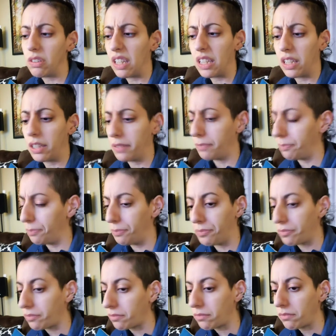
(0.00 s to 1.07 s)
like,
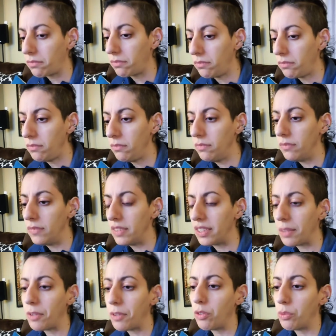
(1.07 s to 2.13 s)

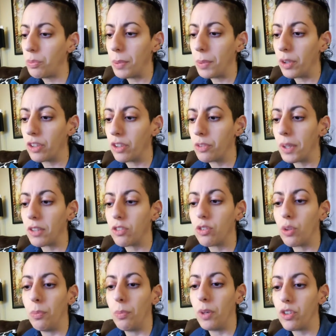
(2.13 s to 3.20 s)
sometimes people expect
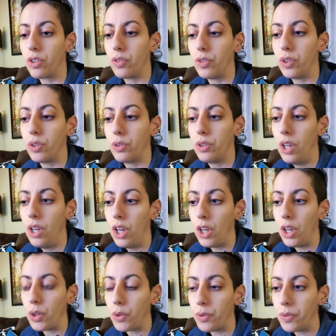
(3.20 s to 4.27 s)
so much of you,
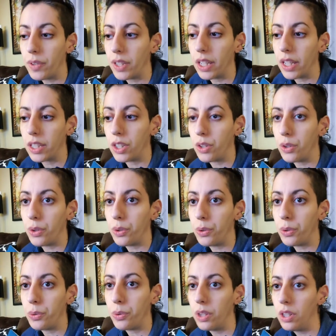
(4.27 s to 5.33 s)
you feel like
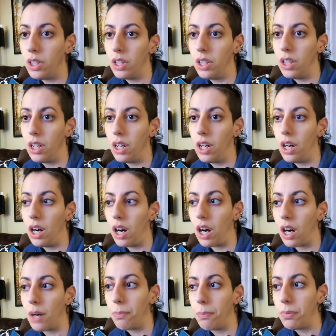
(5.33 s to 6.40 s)
you
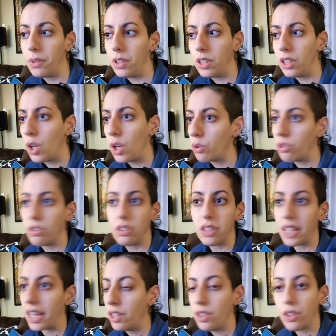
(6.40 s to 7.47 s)
are below
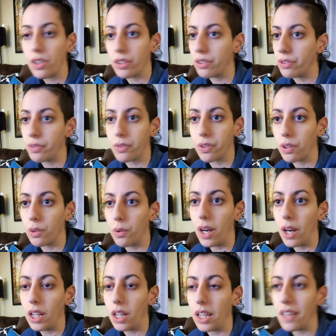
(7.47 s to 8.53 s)
standards for a
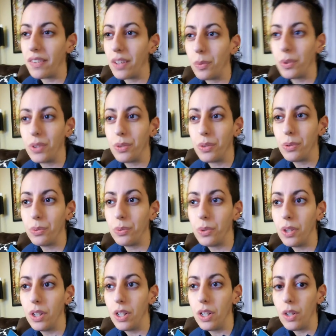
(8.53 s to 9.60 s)
while, and then when you
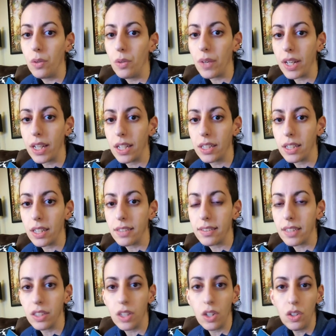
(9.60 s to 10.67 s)
recognize
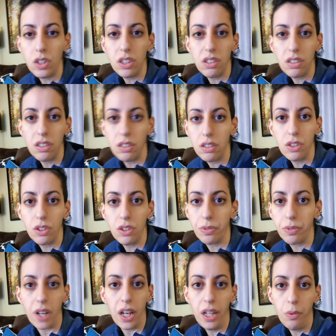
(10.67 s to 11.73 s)
that, no, you're
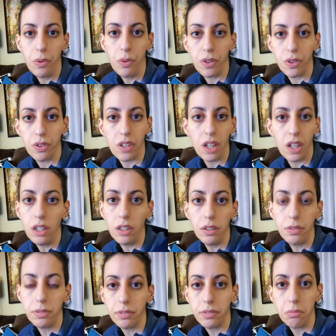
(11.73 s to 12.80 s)
fine with
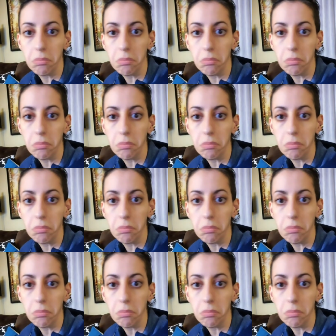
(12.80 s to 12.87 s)
yourself.